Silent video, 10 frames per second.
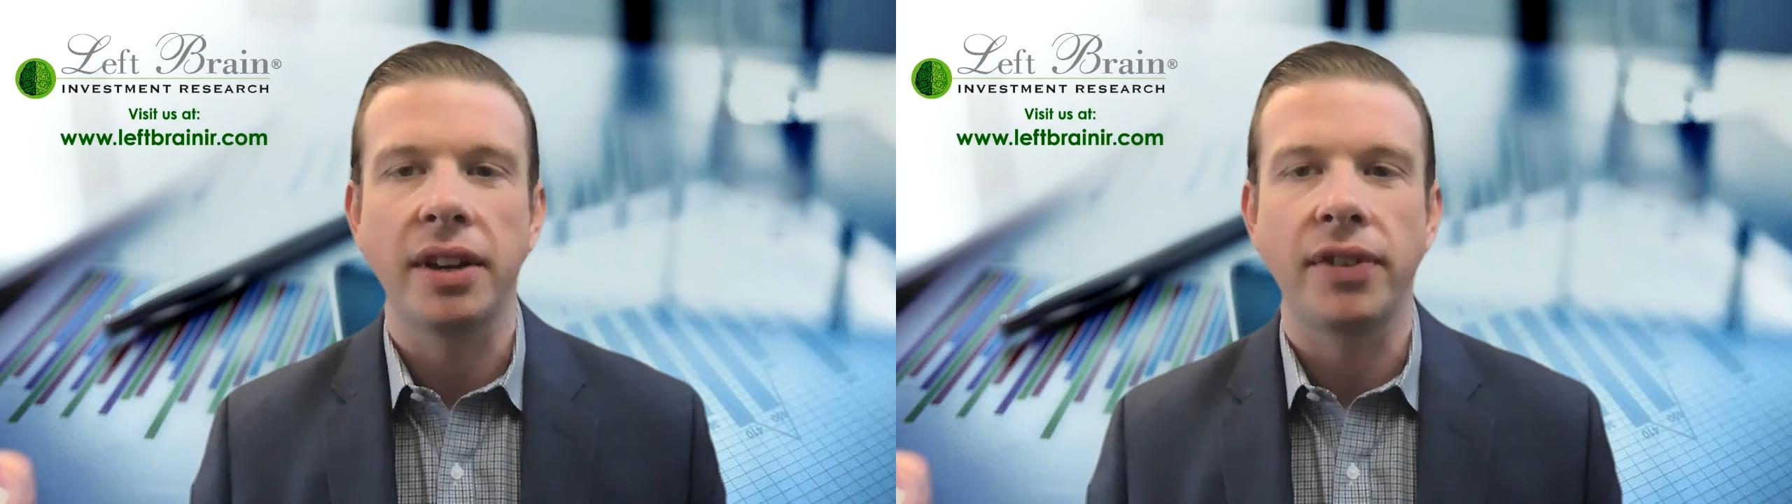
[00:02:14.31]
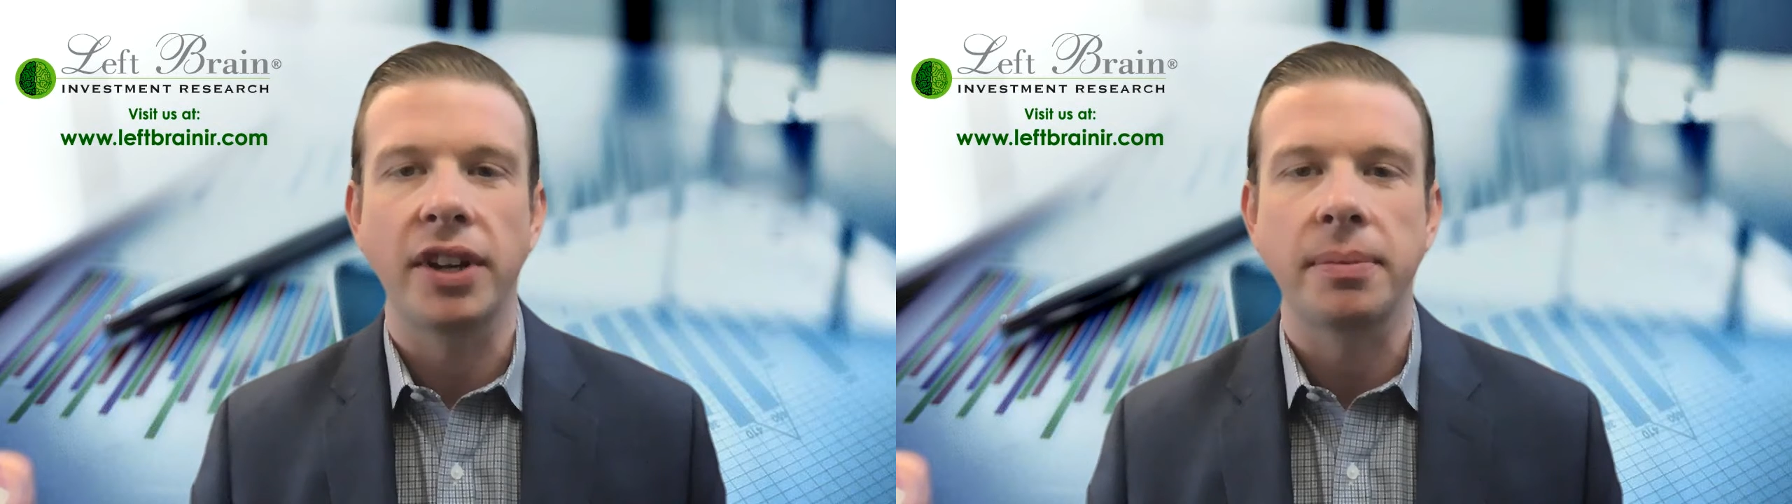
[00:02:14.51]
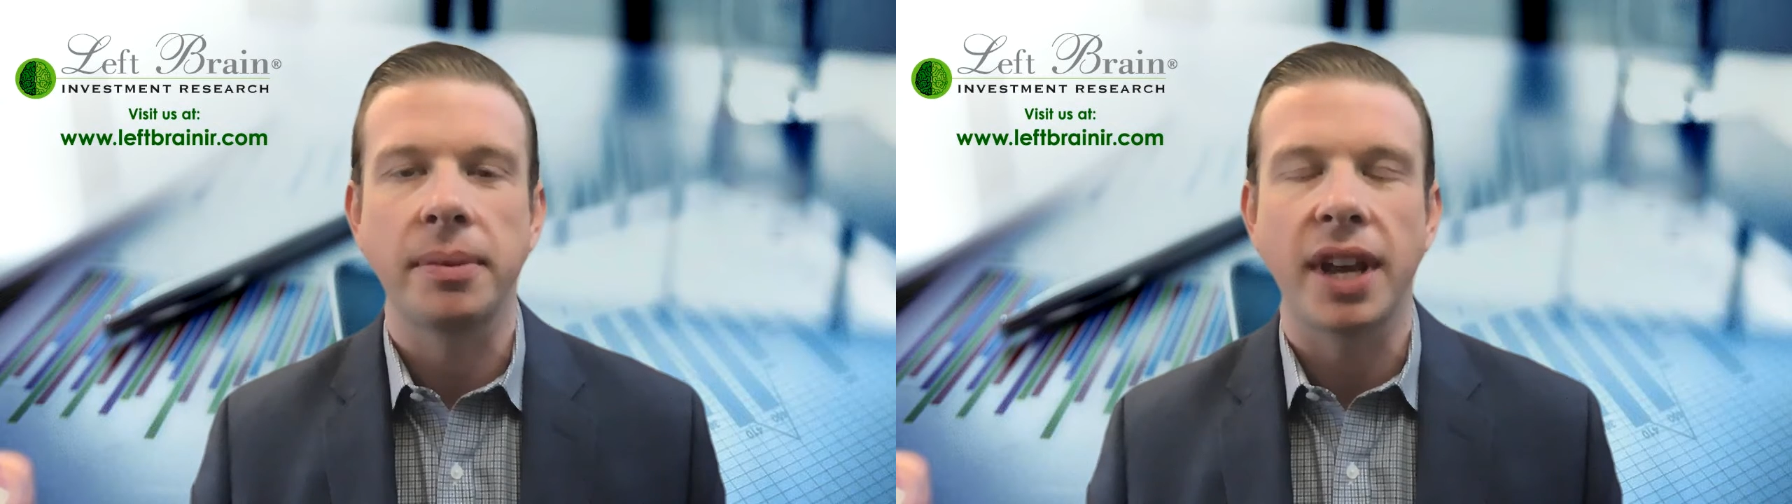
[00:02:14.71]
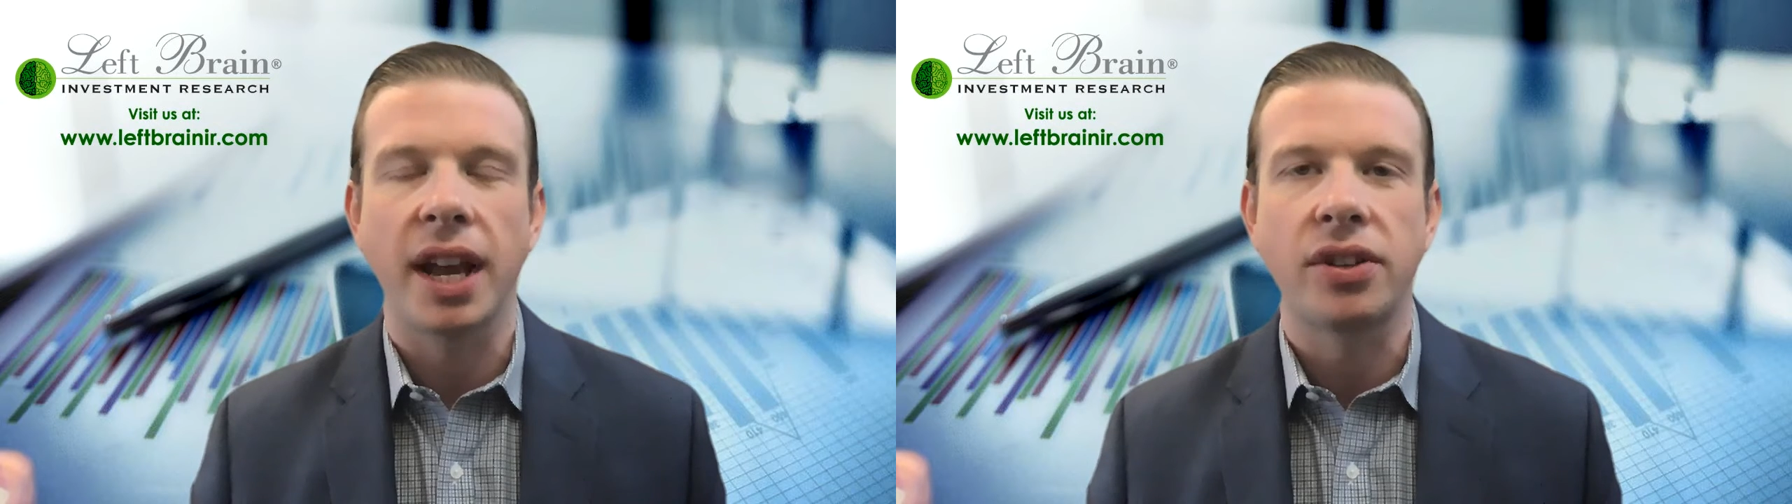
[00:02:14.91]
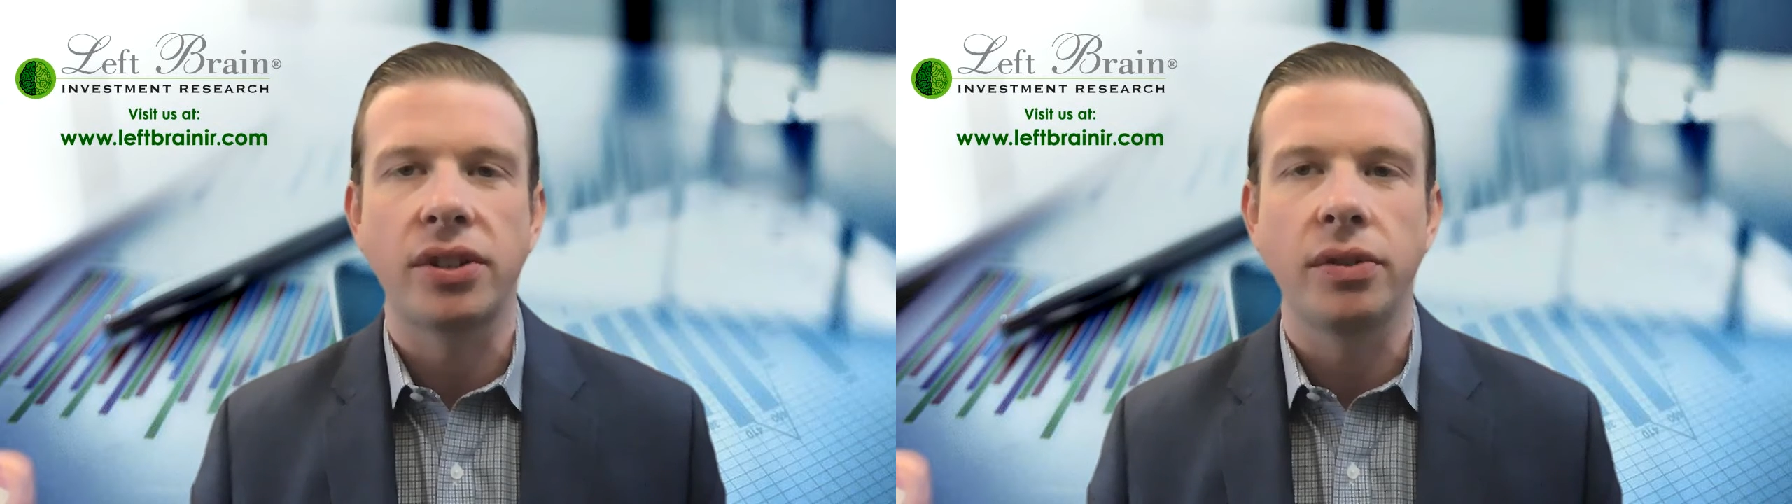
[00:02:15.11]
investments
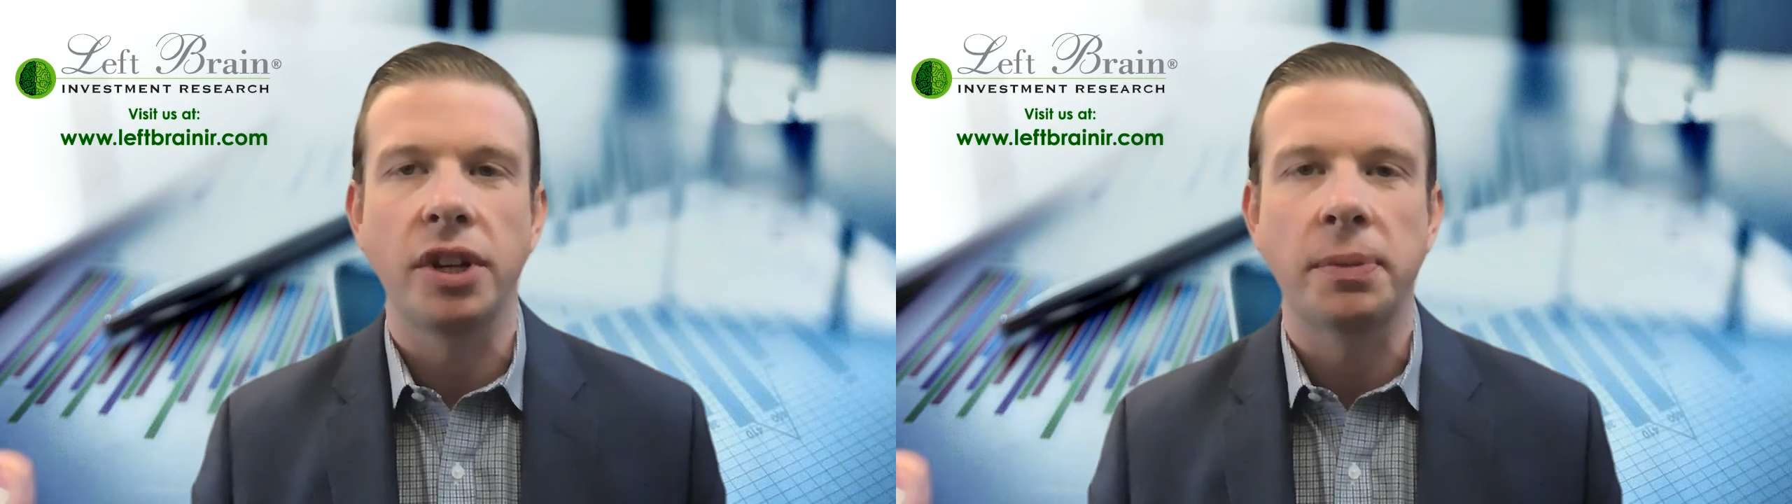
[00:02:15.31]
as soon as